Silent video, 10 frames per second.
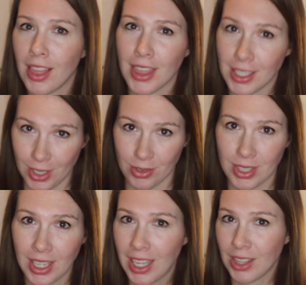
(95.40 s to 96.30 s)
They
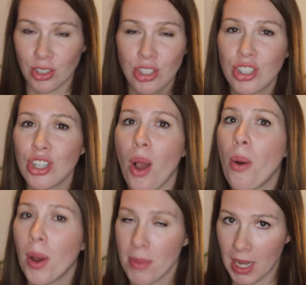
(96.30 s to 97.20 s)
don't. There's
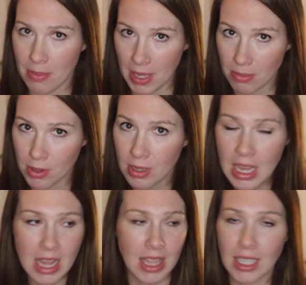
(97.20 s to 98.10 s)
so many people
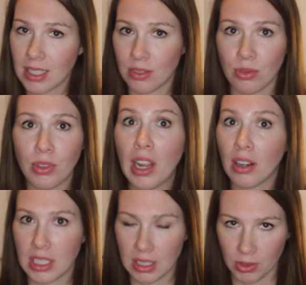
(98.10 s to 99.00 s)
that it is
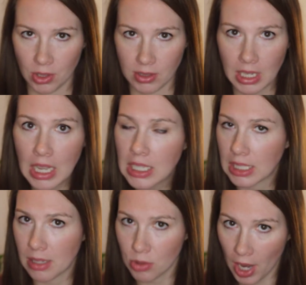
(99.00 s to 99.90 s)
very difficult to
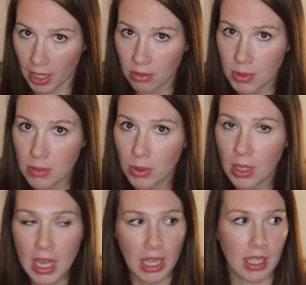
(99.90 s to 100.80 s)
keep track of
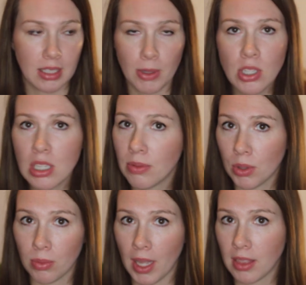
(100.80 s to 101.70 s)
people, especially if
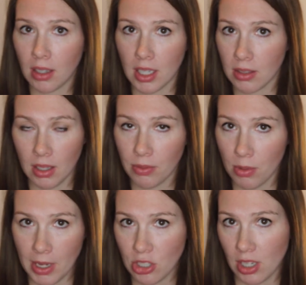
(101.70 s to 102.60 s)
you read their
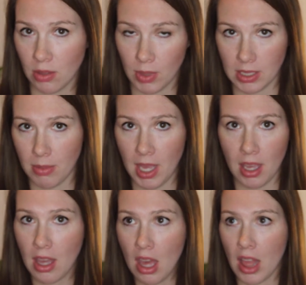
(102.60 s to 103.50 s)
information and
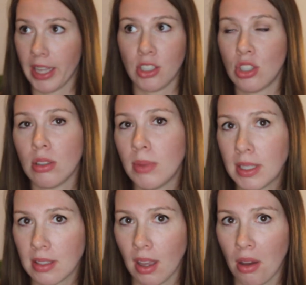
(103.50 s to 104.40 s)
resume like 2
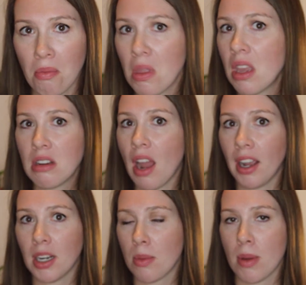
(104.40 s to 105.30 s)
weeks ago. Not
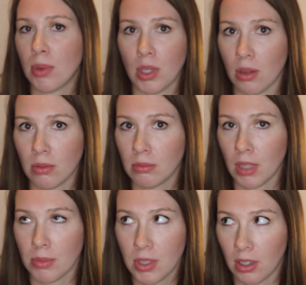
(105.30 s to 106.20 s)
going to remember you.
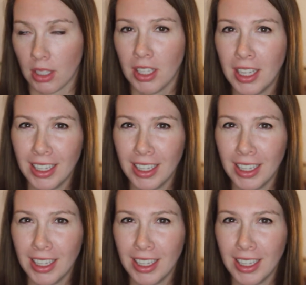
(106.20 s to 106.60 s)
I'm sorry.